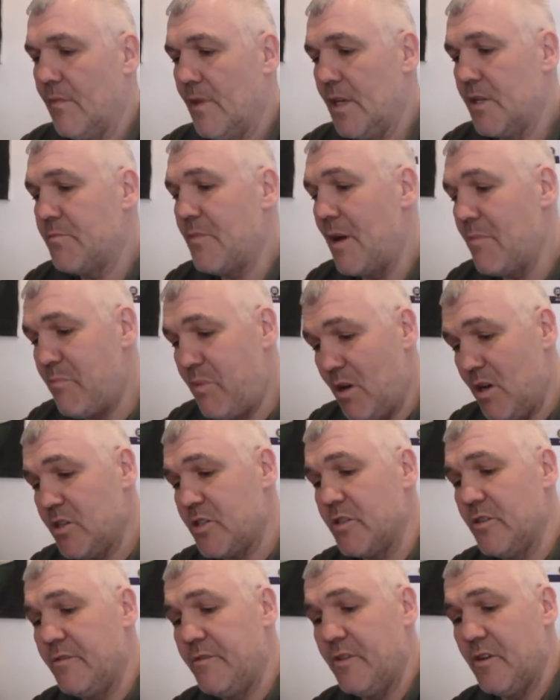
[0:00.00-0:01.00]
That's my
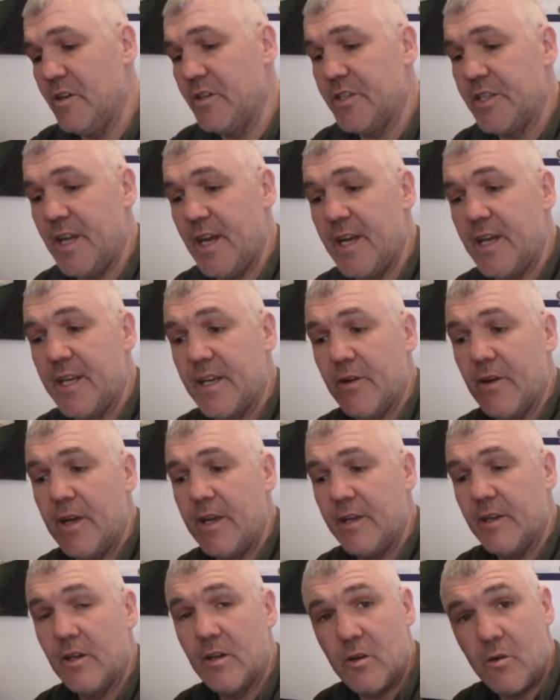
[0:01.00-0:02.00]
personal first aid
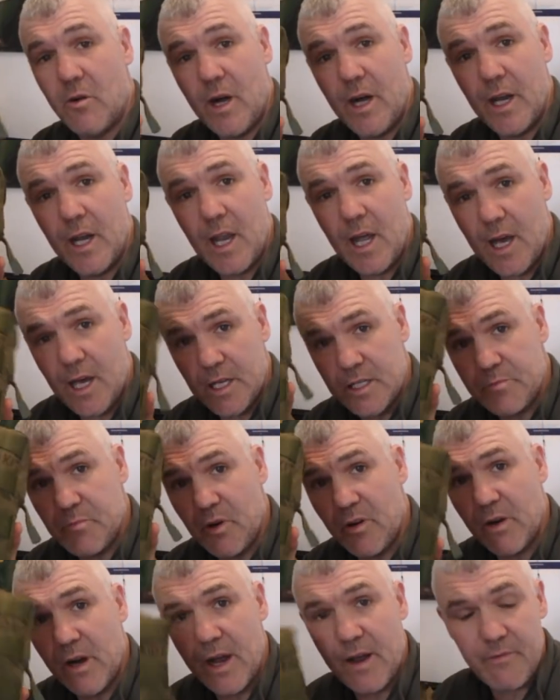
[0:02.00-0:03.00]
kit. Quite large,
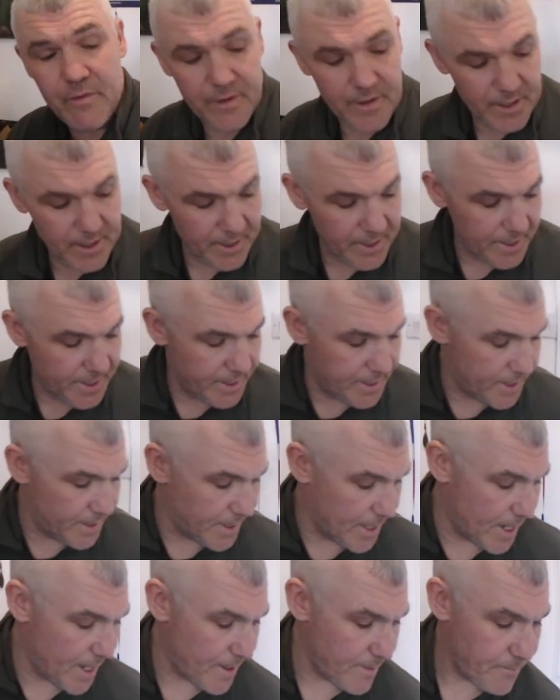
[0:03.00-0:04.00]
but I've got everything I need
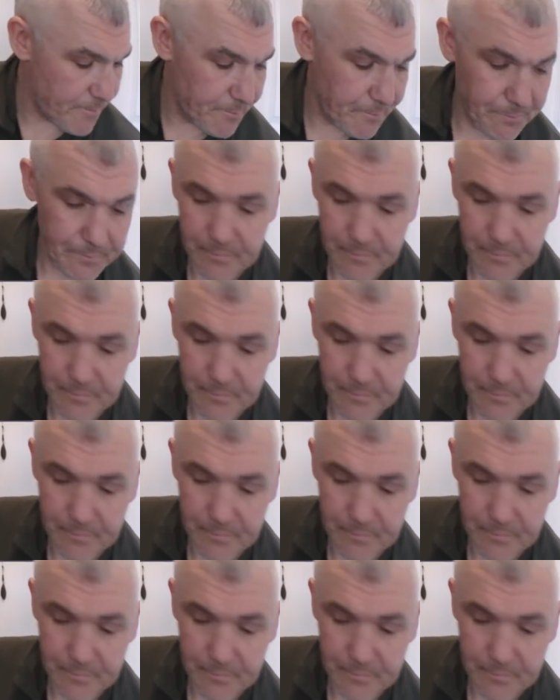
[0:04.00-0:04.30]
in there.